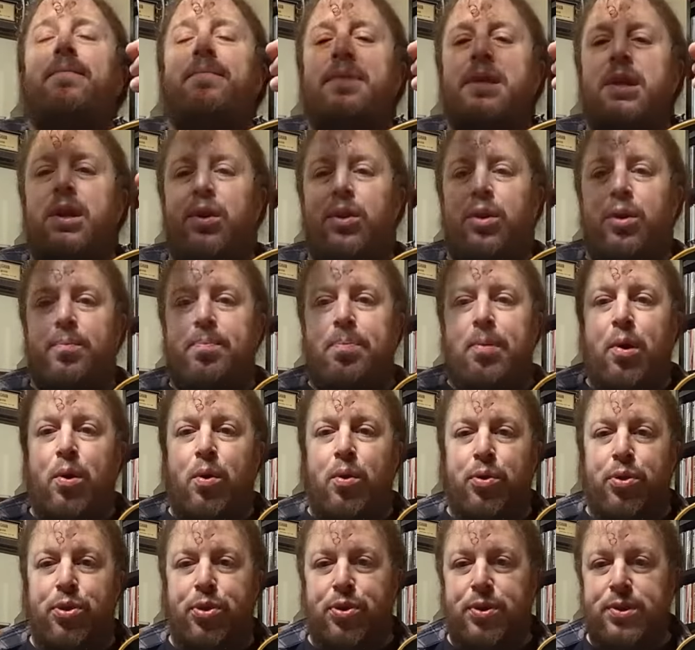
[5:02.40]
You know, they're
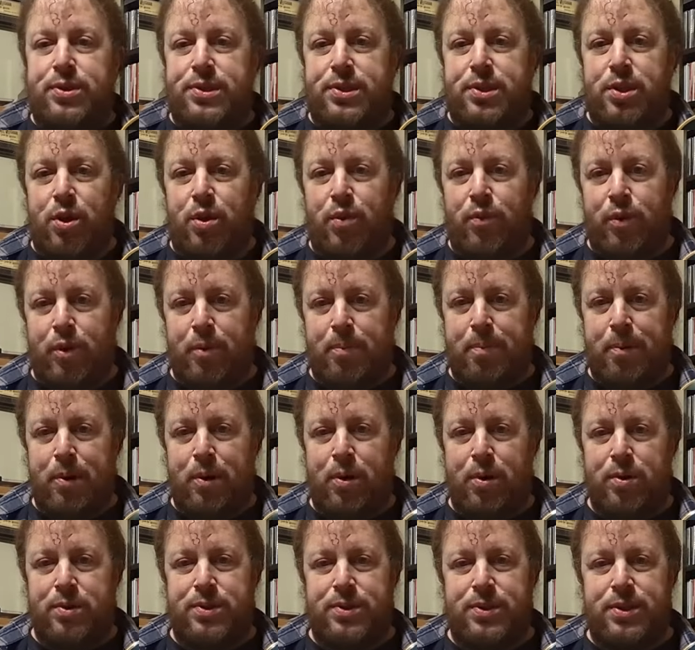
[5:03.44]
both
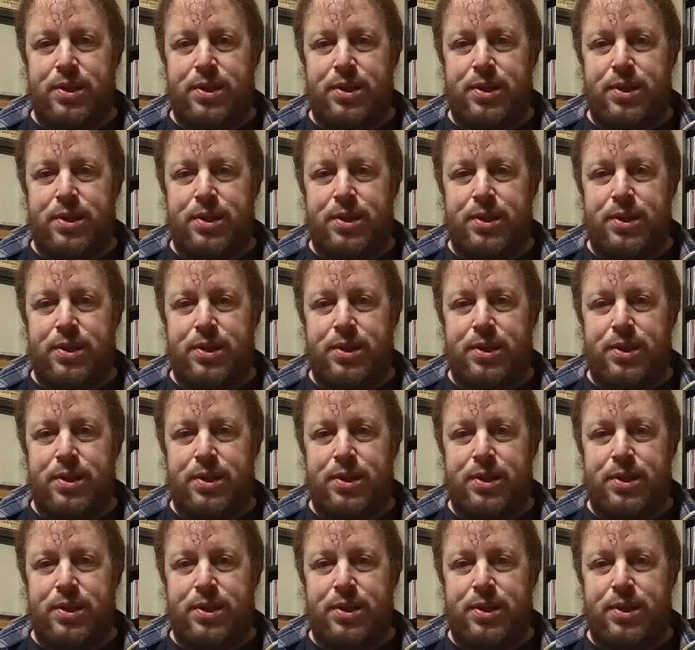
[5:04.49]
Silverbursts.